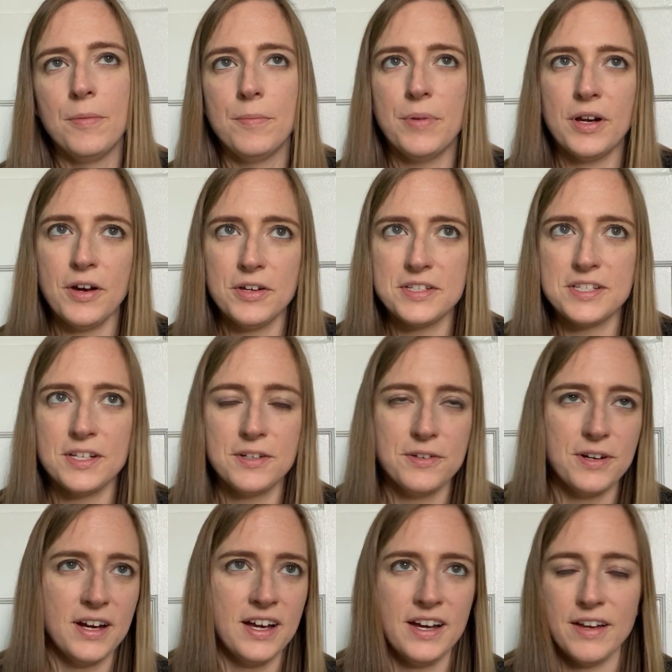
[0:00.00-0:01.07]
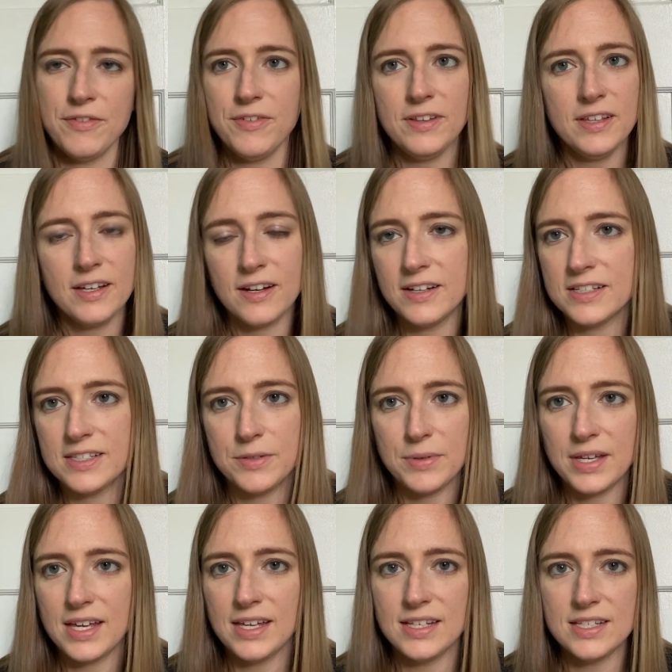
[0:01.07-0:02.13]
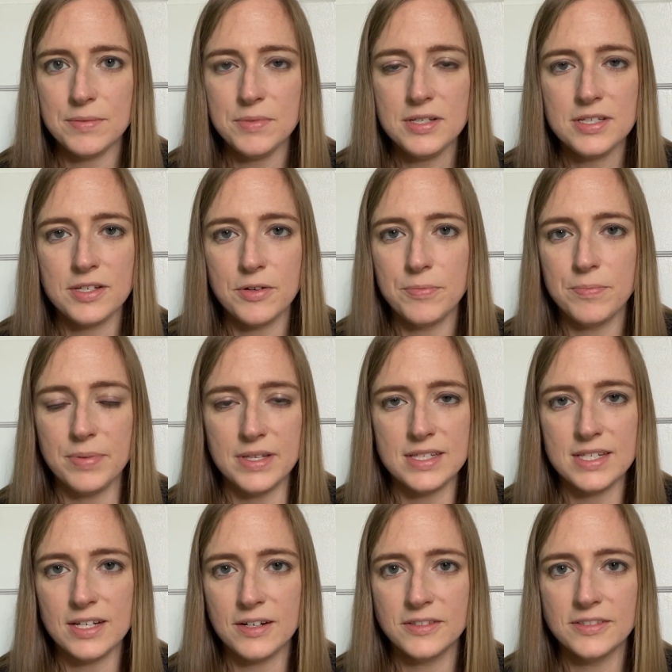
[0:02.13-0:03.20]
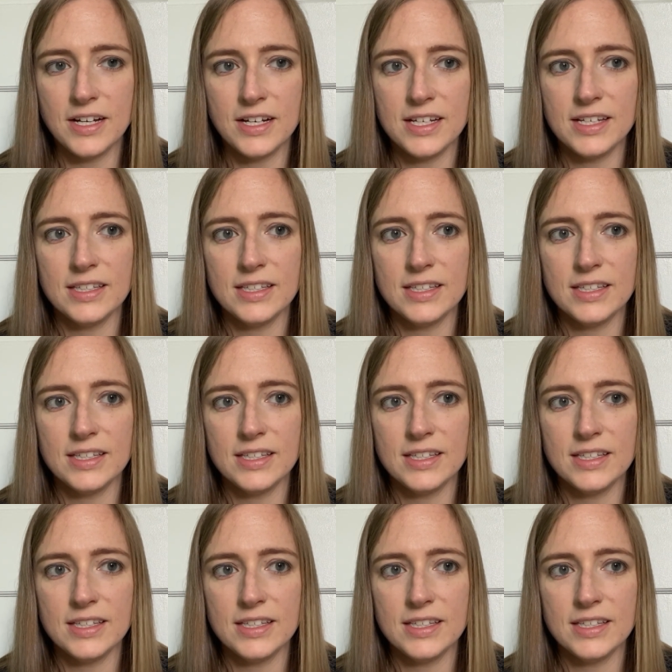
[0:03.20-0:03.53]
But also I feel like honestly with kids, I'm just so busy already.